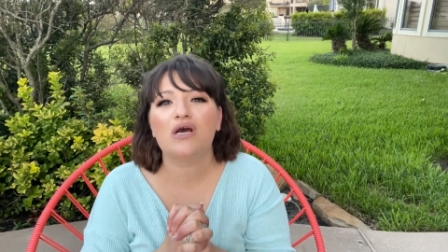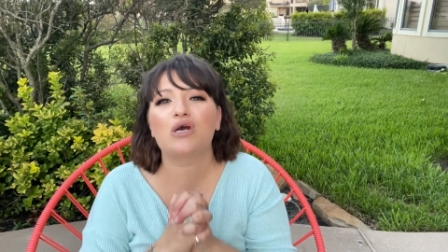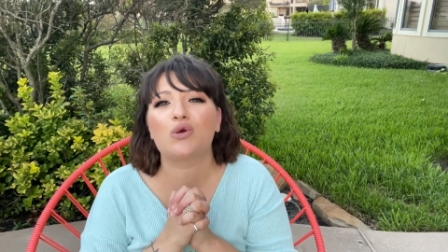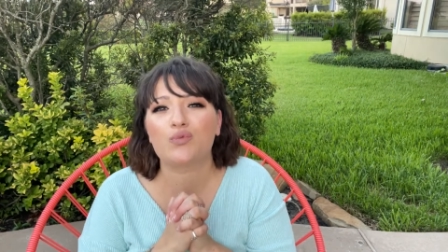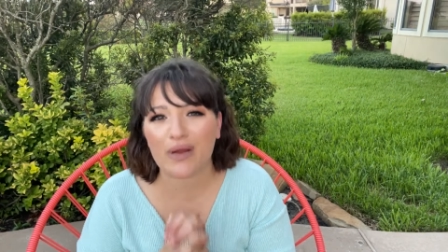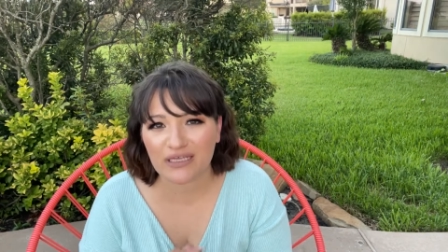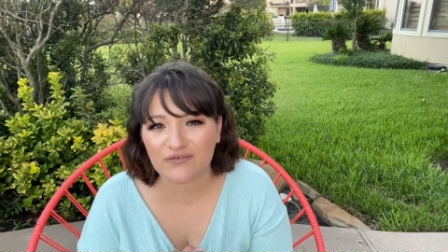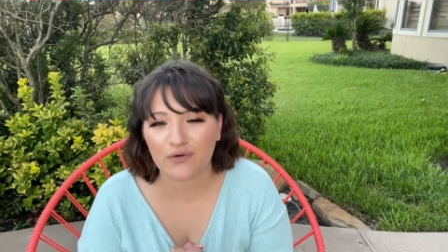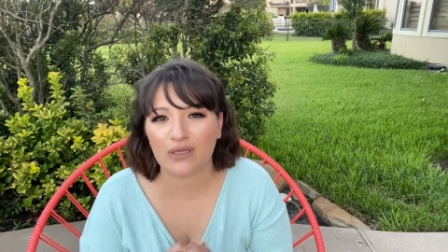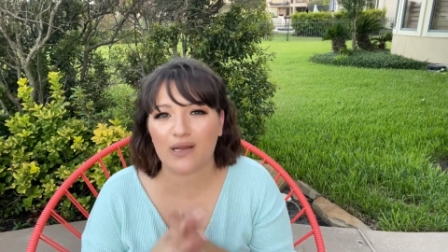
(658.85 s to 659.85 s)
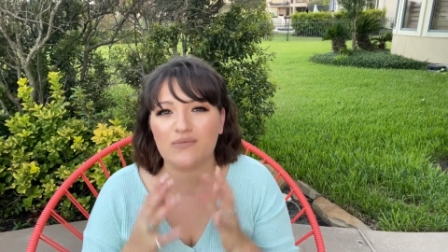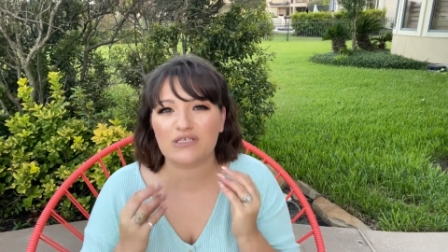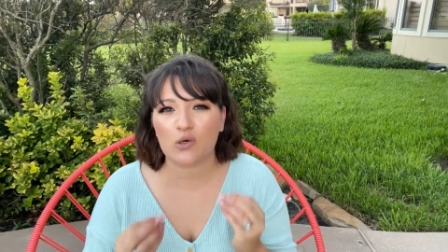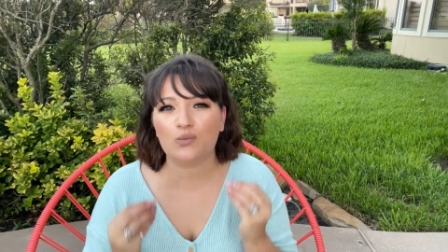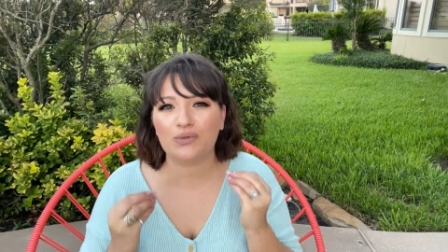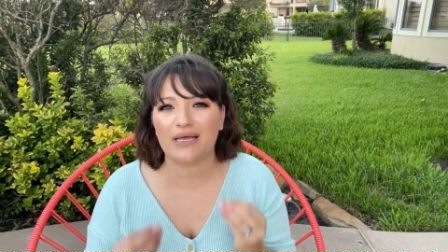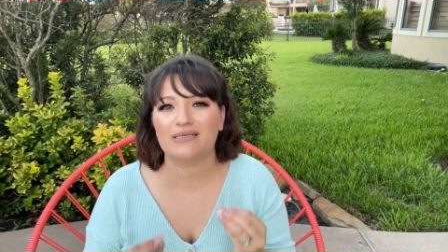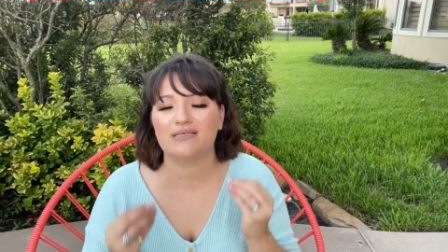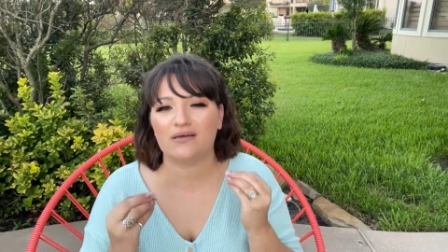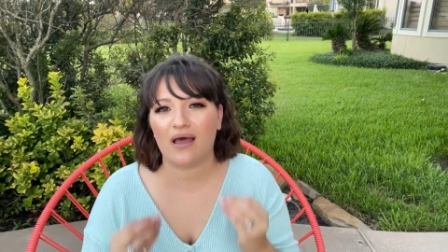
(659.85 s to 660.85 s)
grateful and I'm so
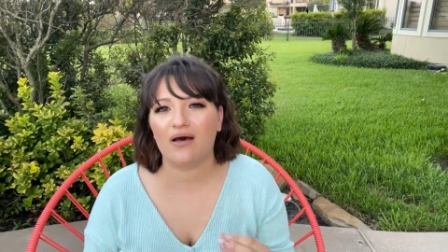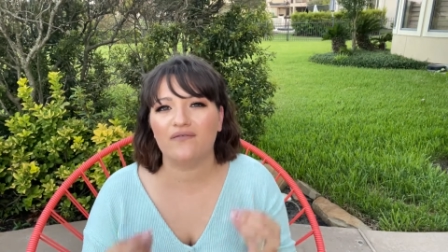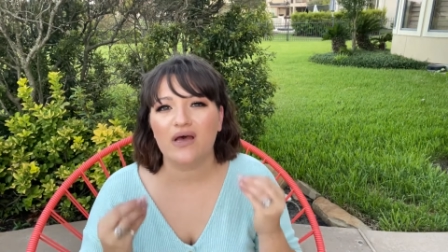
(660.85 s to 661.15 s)
blessed to have